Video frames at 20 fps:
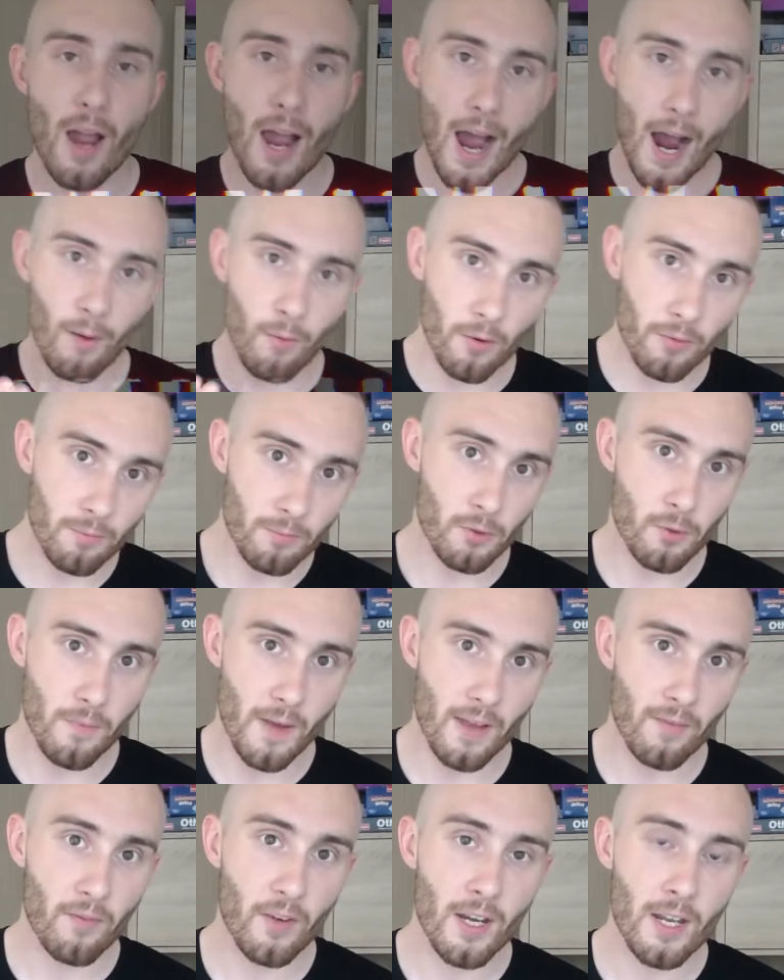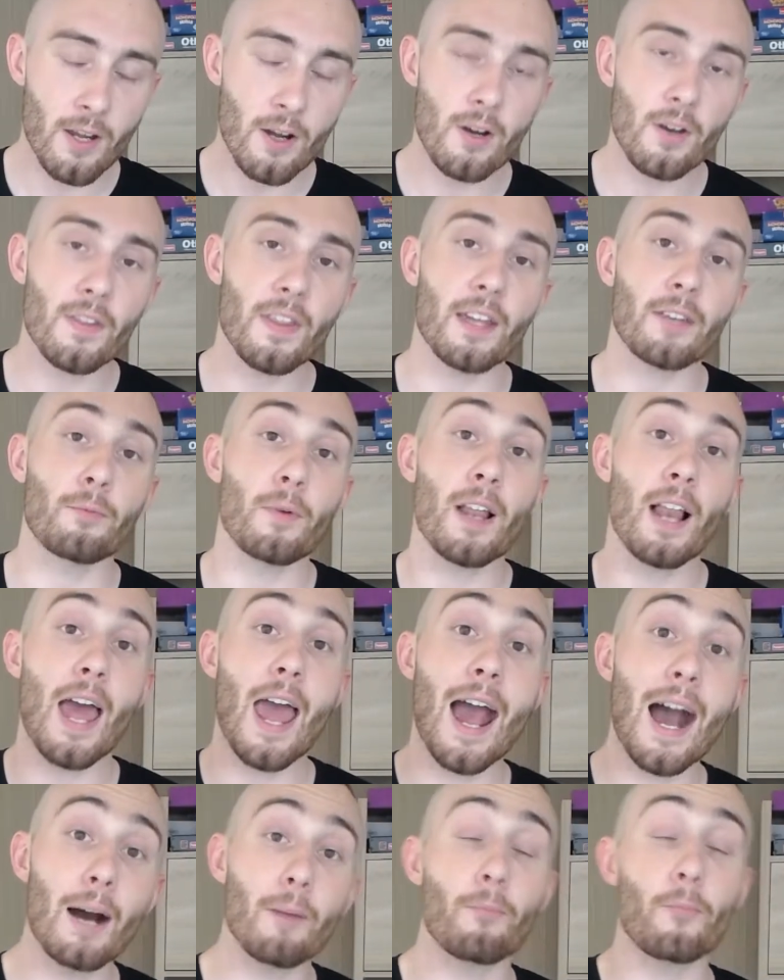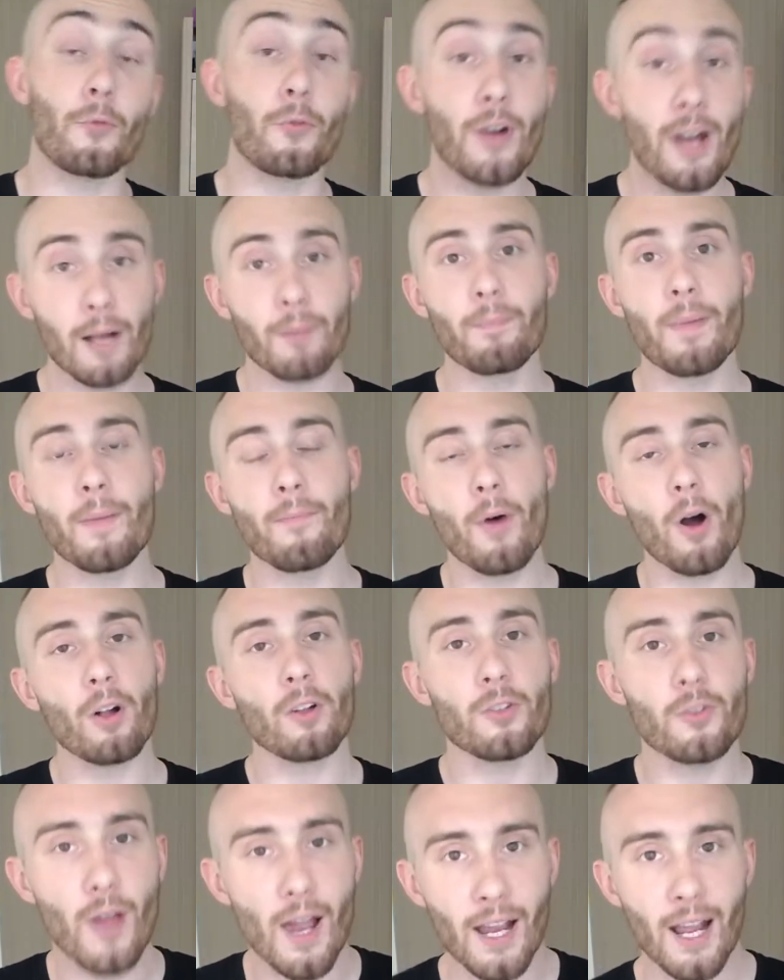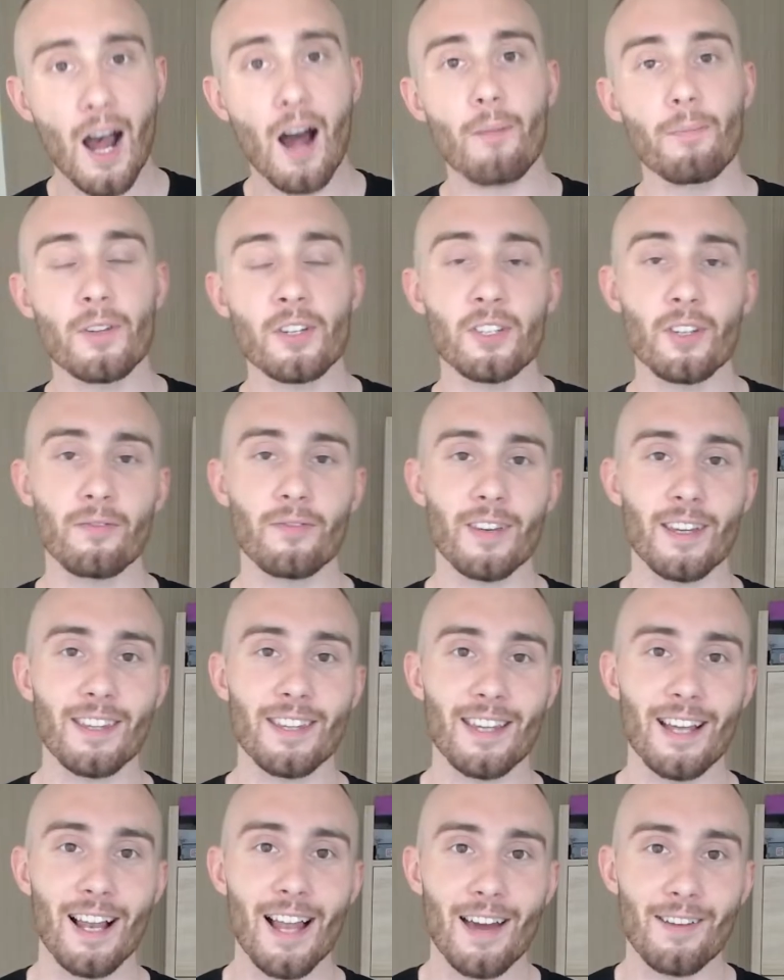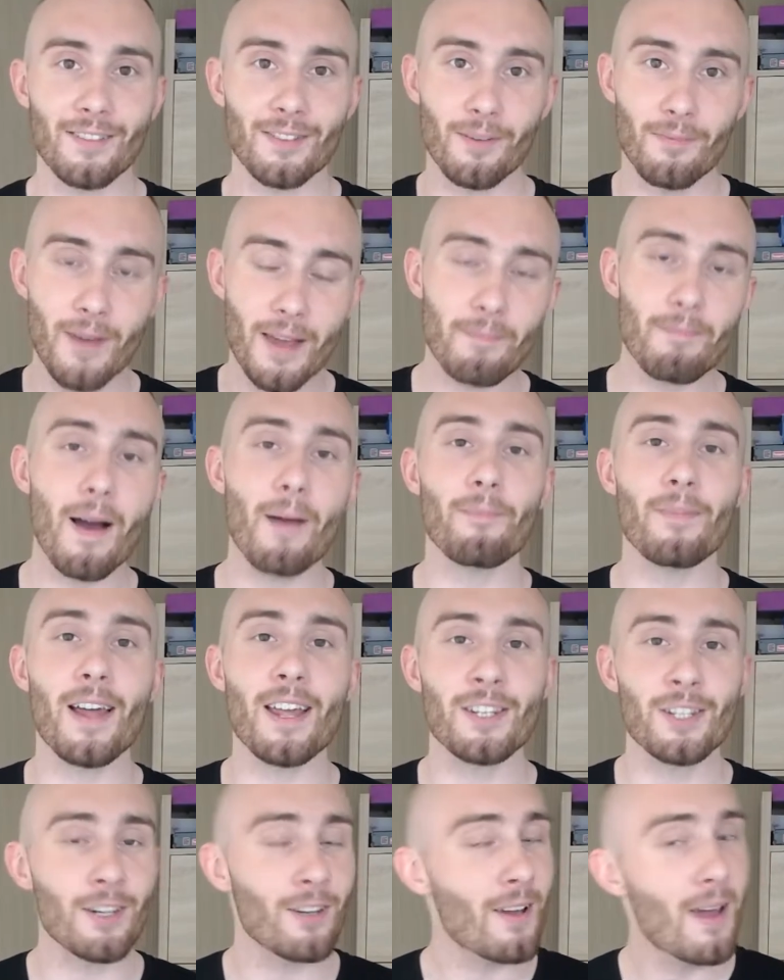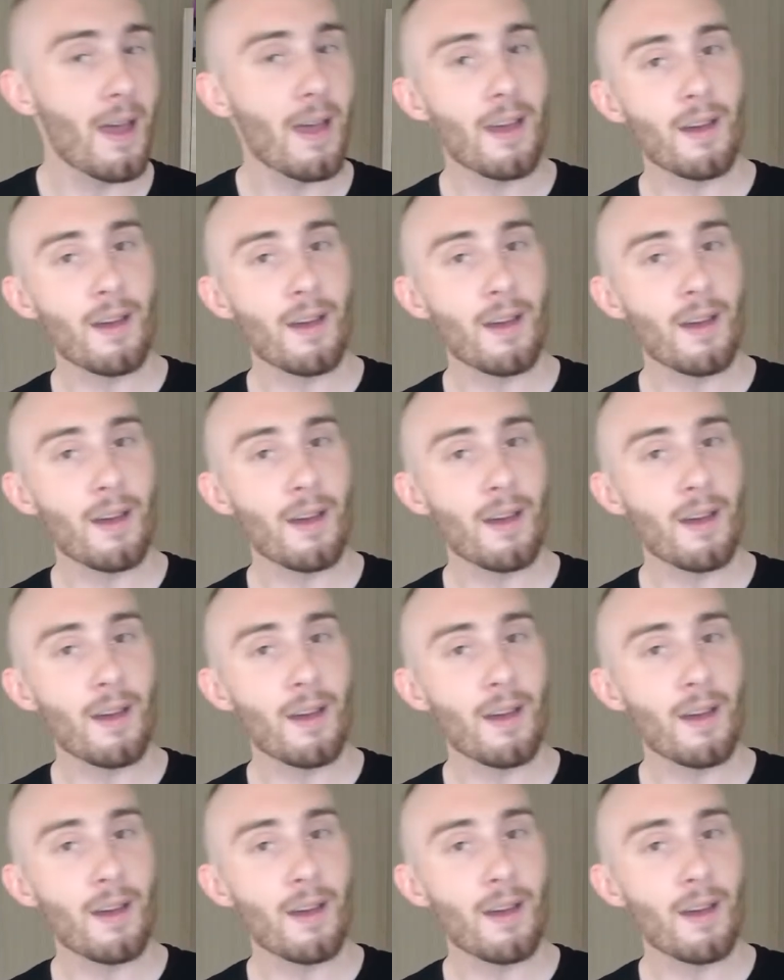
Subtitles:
I want to make video that will help real people to accomplish something in their life. So make my pleasure.